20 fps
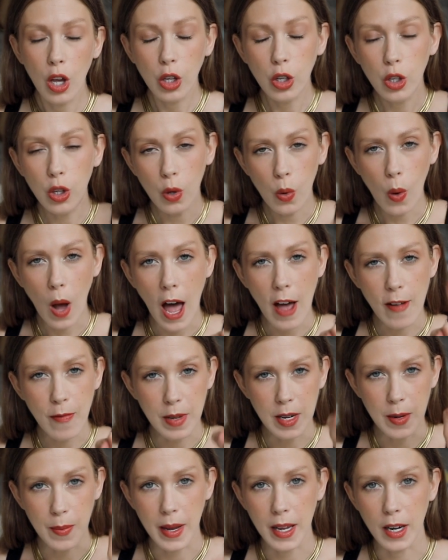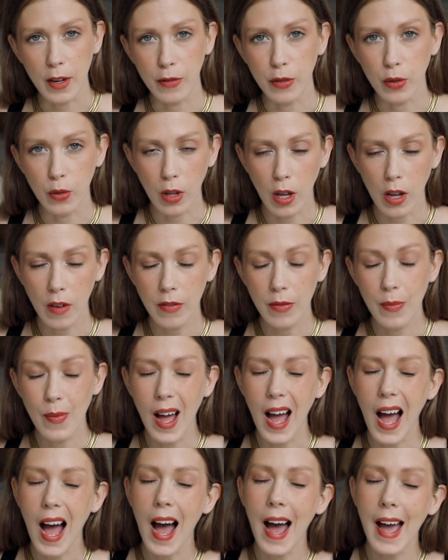You have been made a fool of,
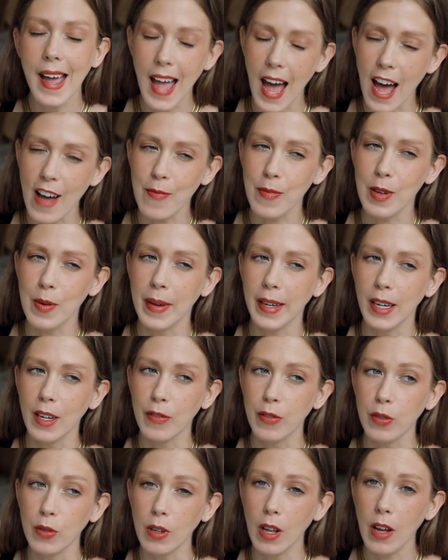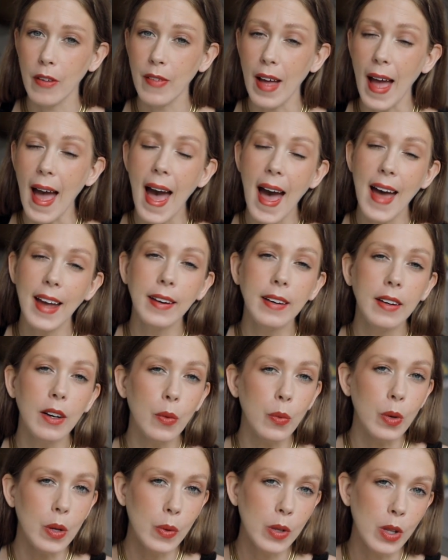I have been made a fool of,
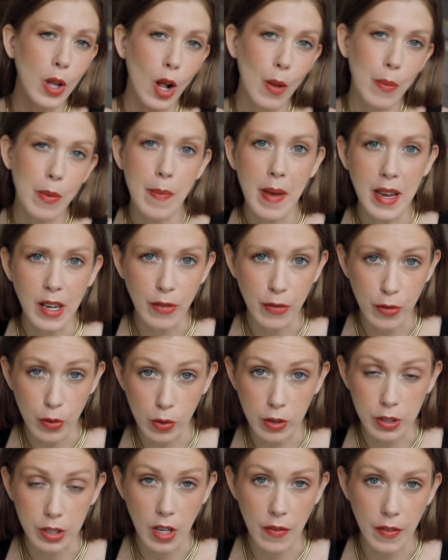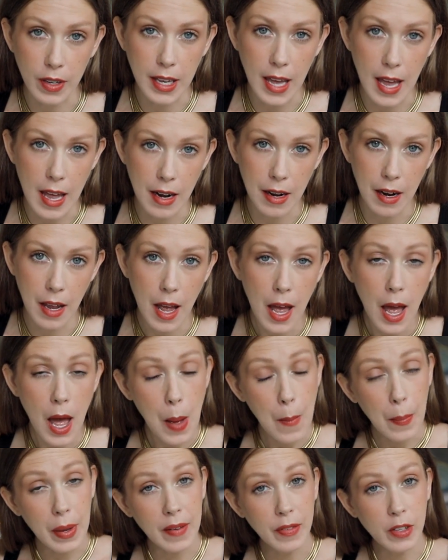and we will all be made fools of again.
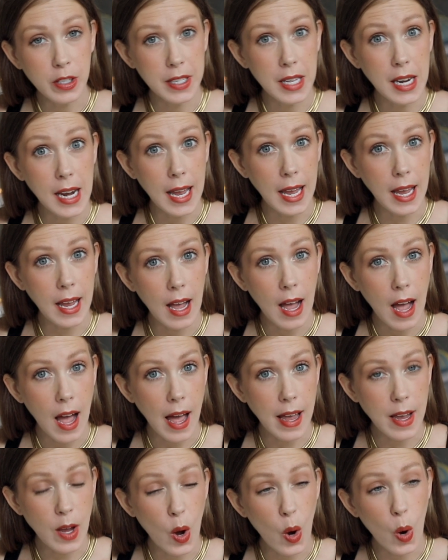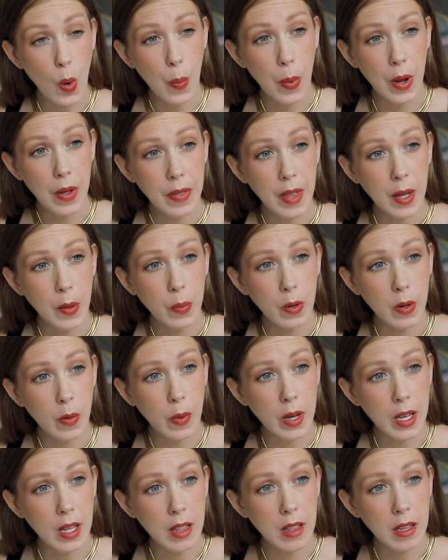But after today, I hope that we
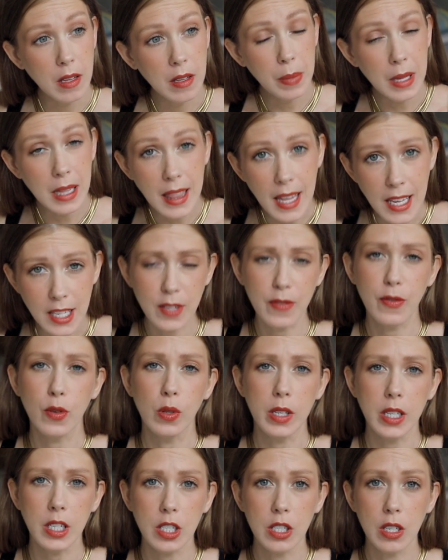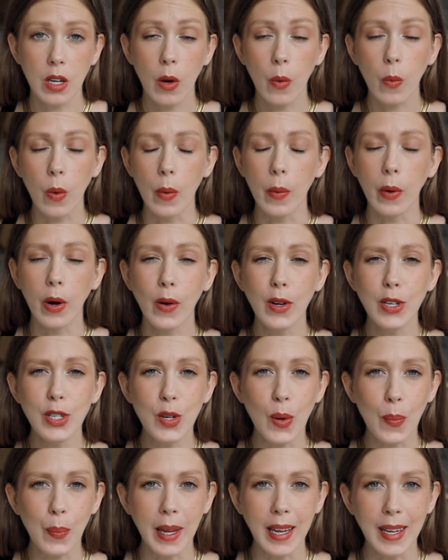will be less foolish when we're going
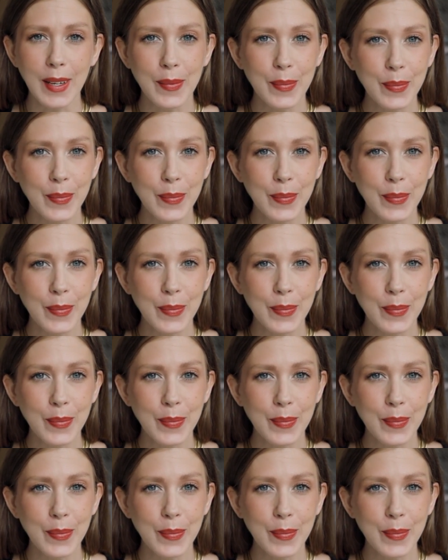shopping.